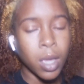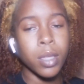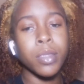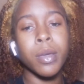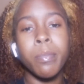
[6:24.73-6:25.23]

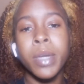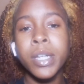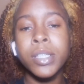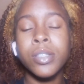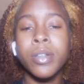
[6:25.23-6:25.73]
The
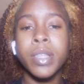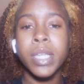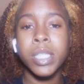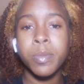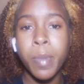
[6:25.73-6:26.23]
minister that
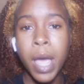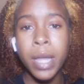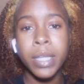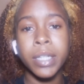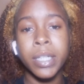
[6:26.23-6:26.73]

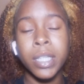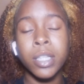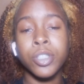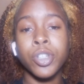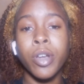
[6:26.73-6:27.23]
spotted
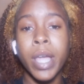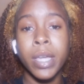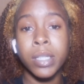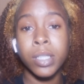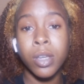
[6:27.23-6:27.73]
Dillinger and
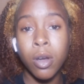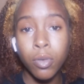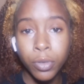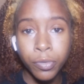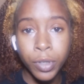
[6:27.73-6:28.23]
his co
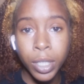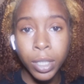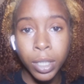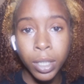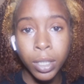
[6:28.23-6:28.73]

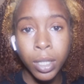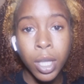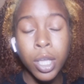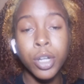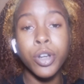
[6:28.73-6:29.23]
defendant
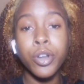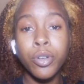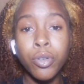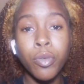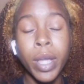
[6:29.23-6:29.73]

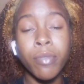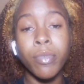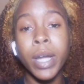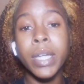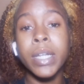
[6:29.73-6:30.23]
knew and
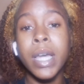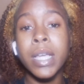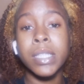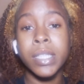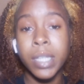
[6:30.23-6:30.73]

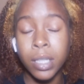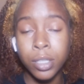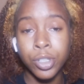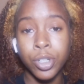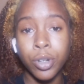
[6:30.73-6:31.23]
recognized
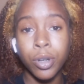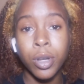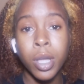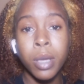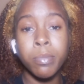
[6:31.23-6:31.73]
Dillinger
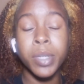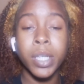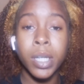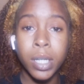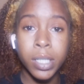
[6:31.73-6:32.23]

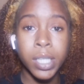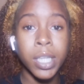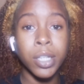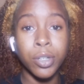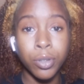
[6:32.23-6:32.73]
because he
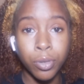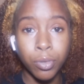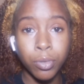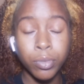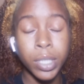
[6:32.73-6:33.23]

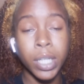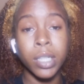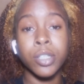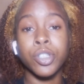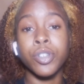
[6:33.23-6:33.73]
knew
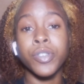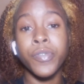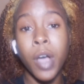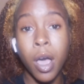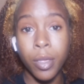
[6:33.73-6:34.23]
Dillinger's
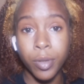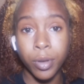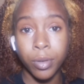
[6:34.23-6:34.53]
father.